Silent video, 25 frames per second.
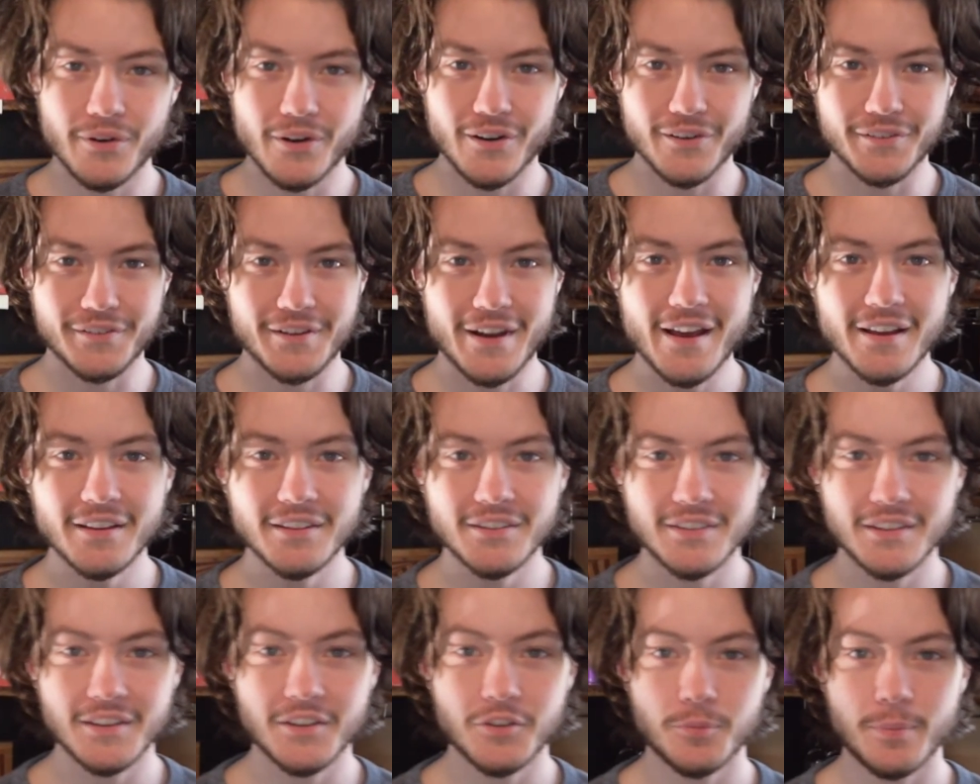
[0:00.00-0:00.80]
our
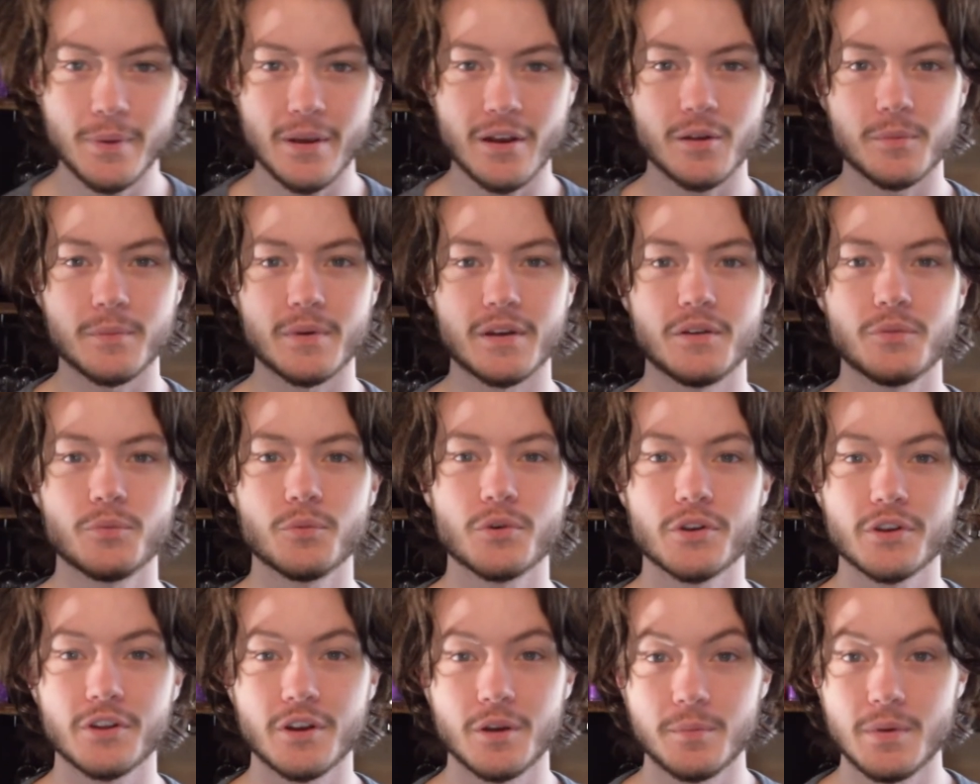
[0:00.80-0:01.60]
next experiment,
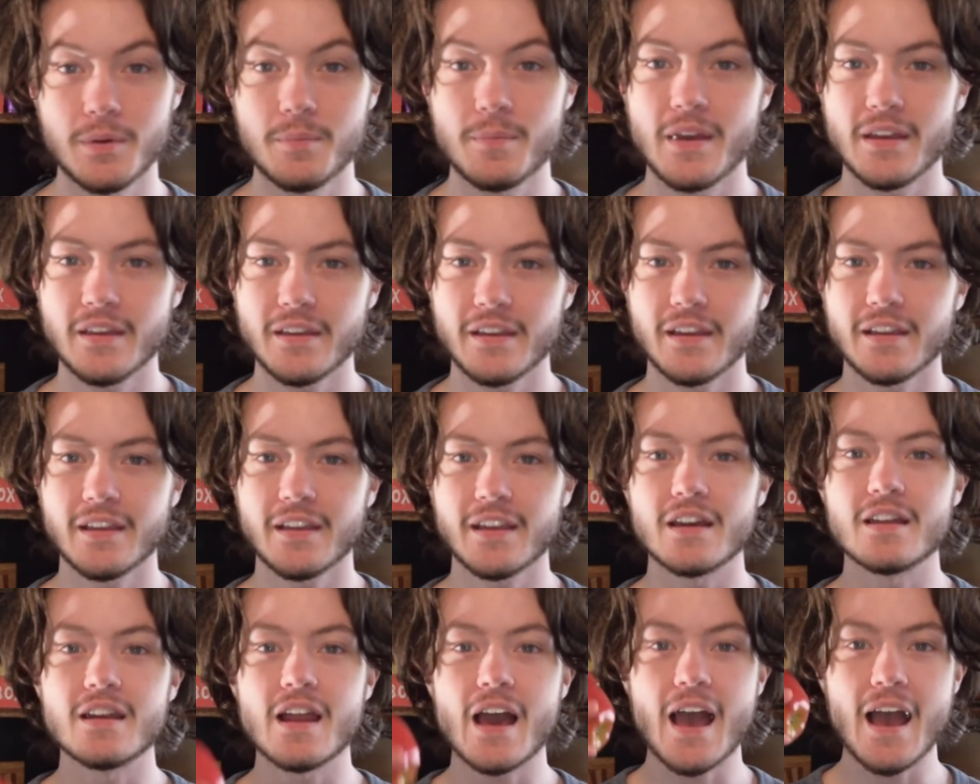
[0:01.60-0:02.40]
we're going to be making
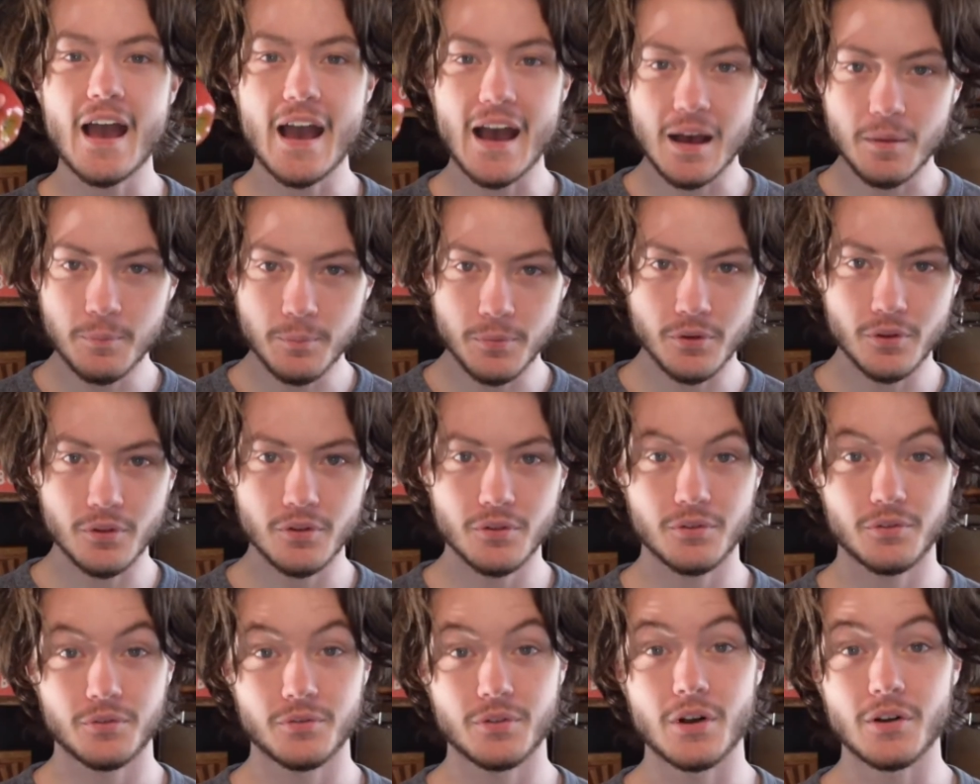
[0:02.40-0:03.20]
an
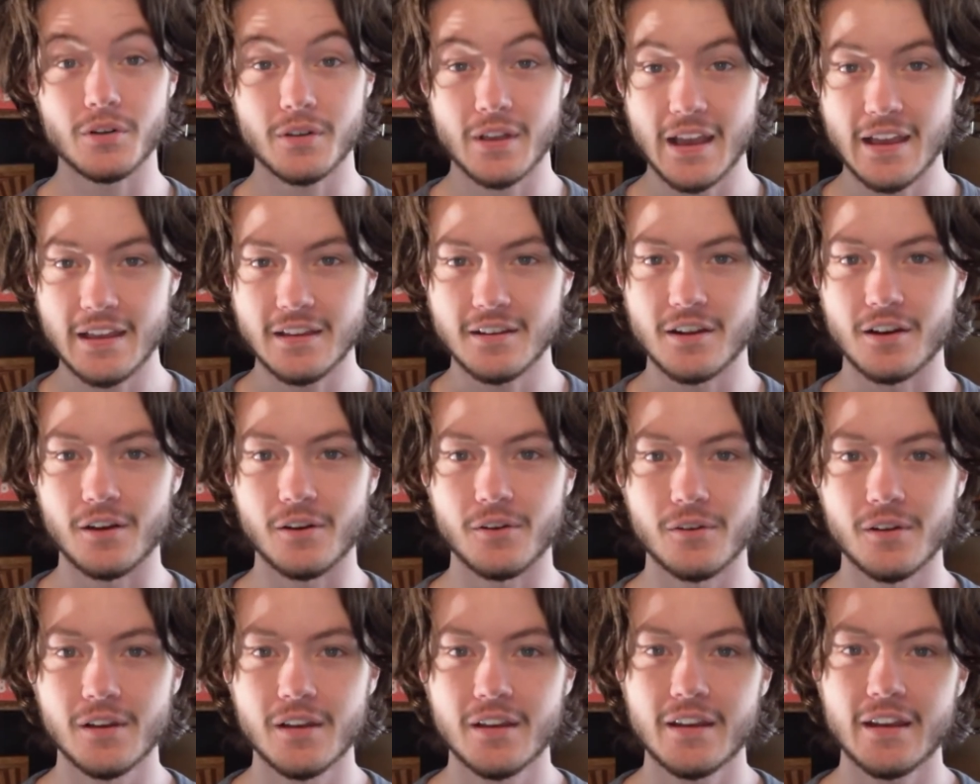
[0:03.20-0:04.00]
apple
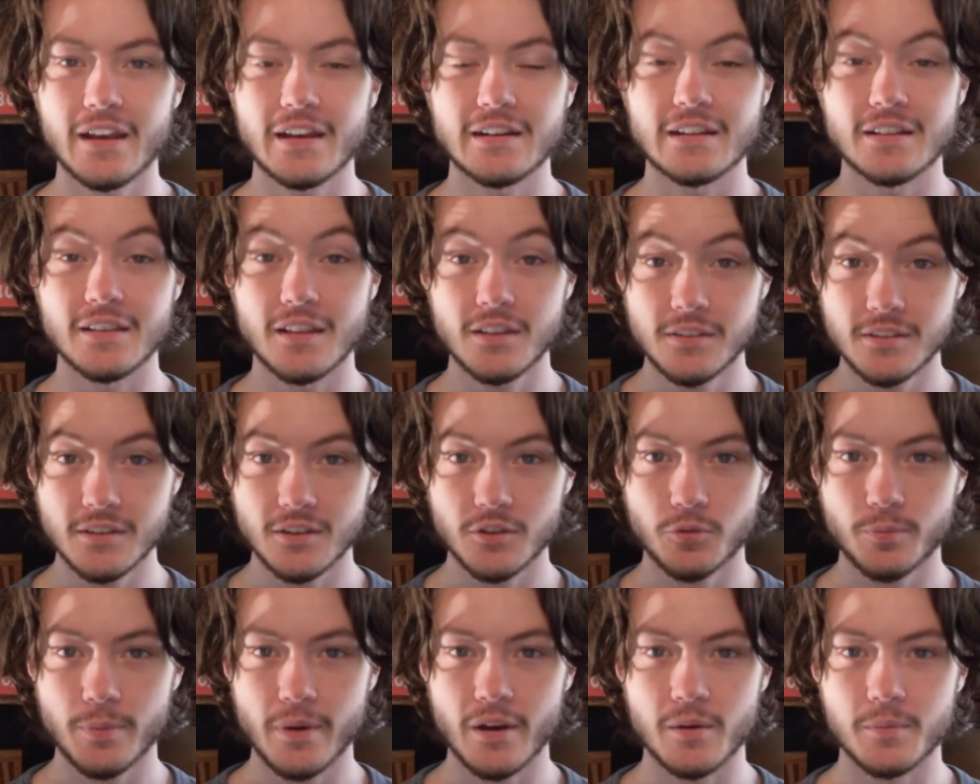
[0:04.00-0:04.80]
volcano. And in this
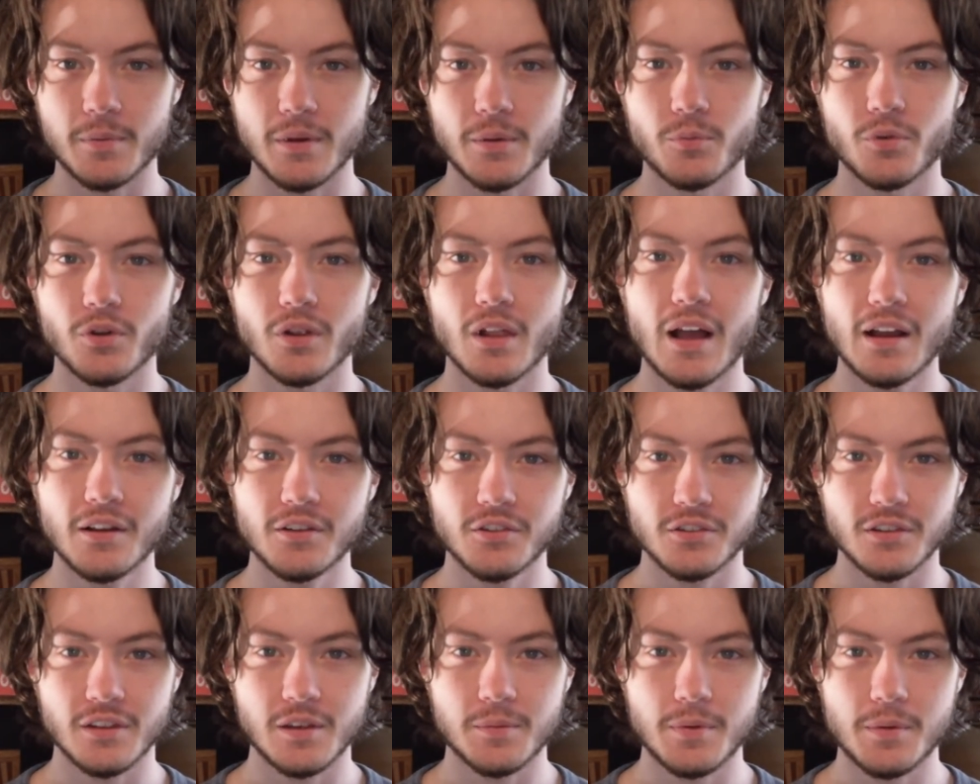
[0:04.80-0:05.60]
experiment, we'll
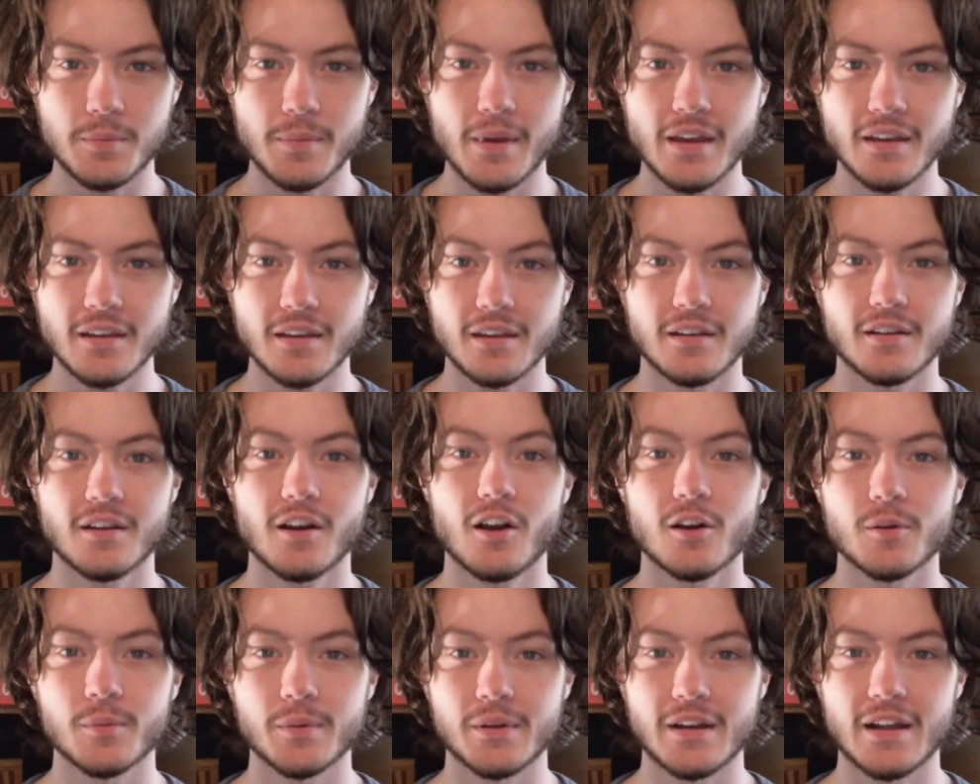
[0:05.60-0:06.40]
actually be making
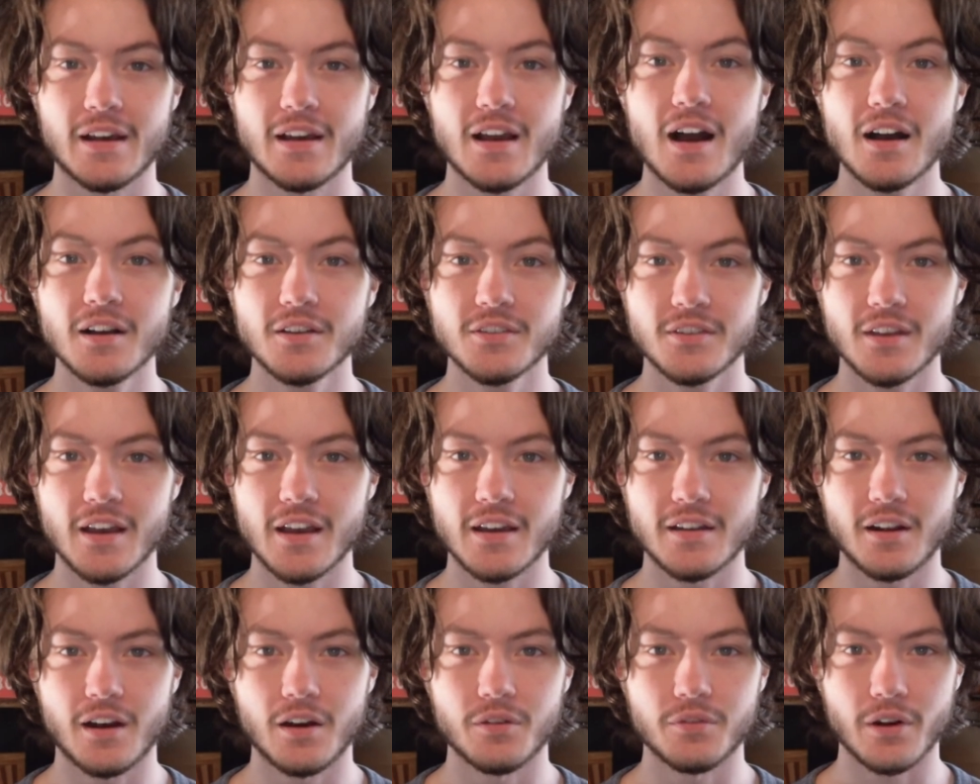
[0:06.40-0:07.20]
carbon
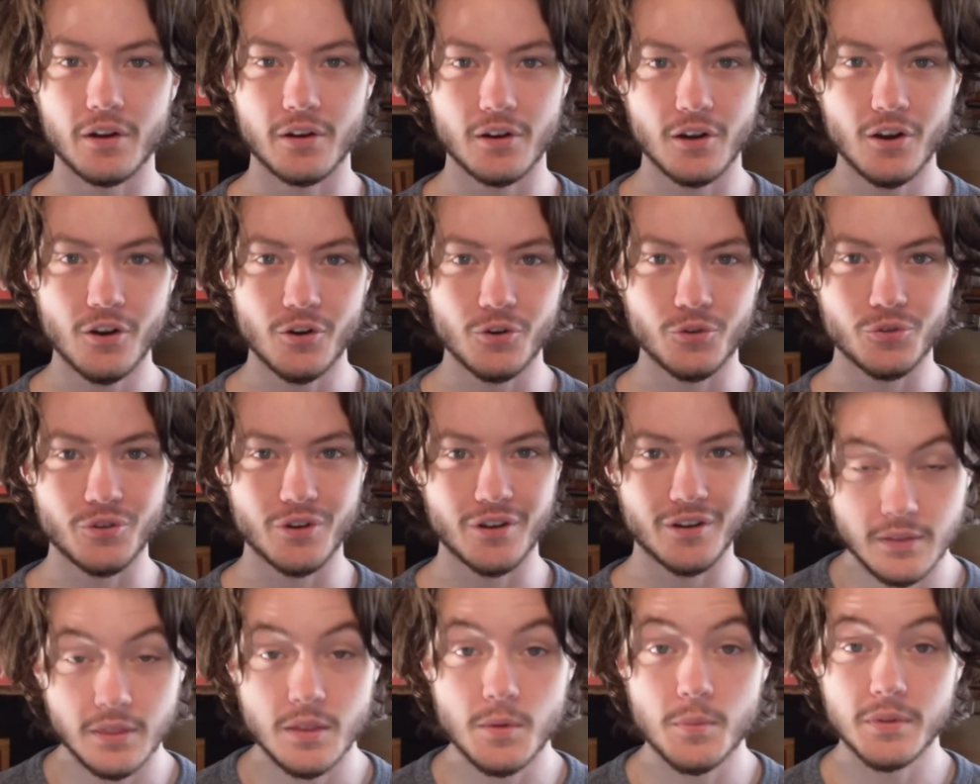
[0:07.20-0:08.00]
dioxide of our own.
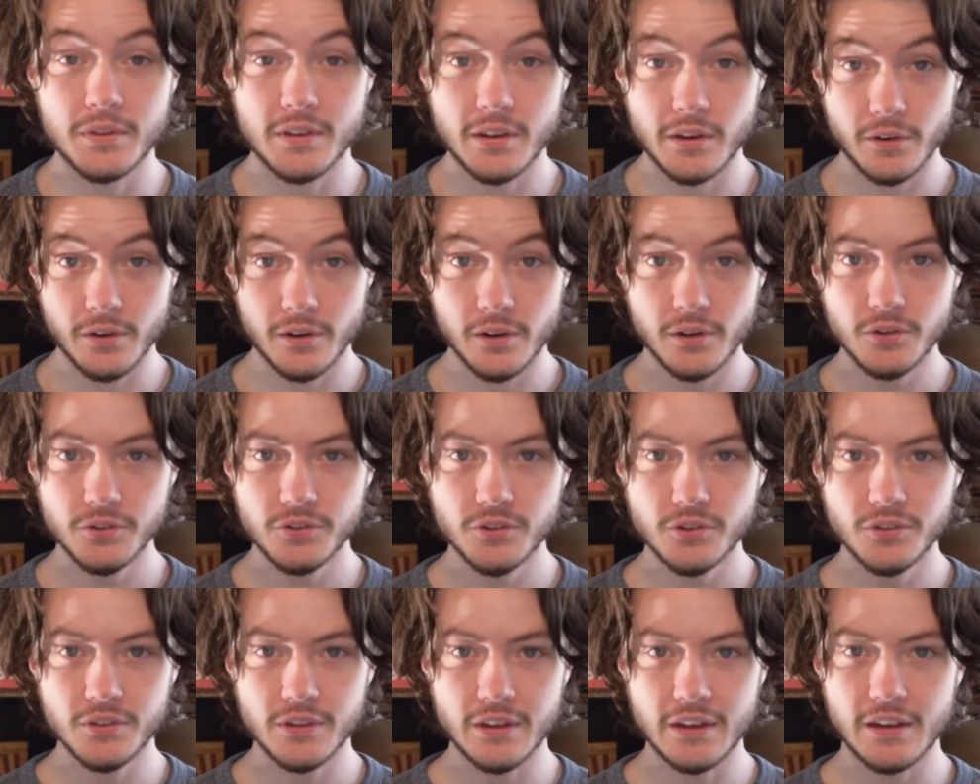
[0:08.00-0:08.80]
The materials
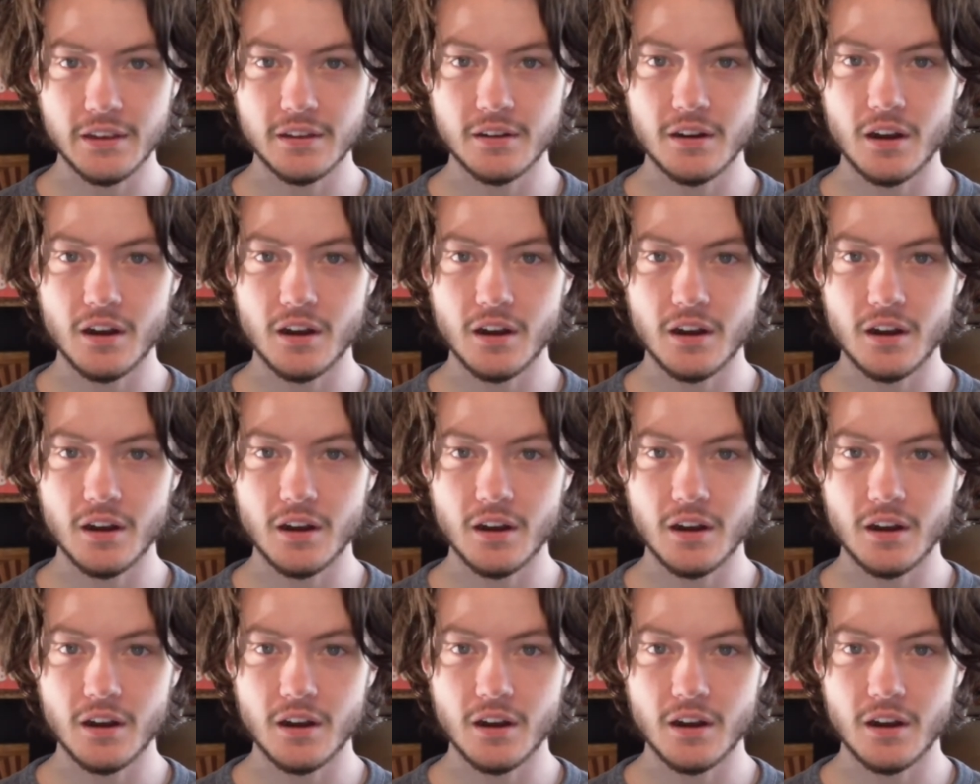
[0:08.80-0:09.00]
you'll need